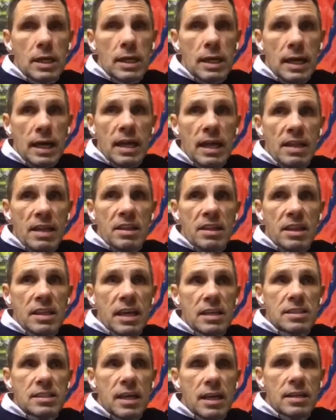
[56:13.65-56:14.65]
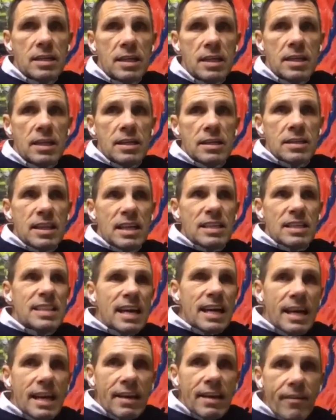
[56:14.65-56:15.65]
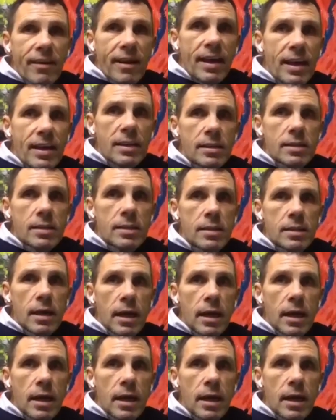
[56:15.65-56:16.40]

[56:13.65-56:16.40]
I think that's a great